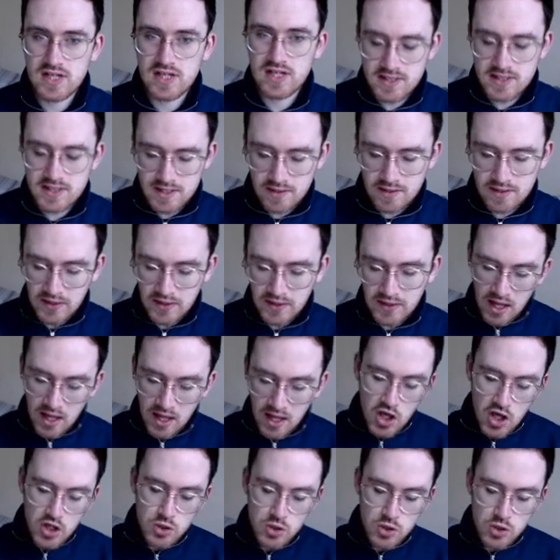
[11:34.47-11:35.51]

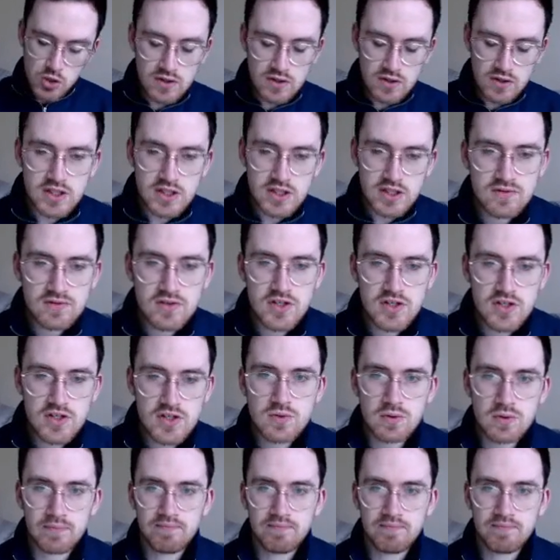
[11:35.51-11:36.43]
So if we look at the first one,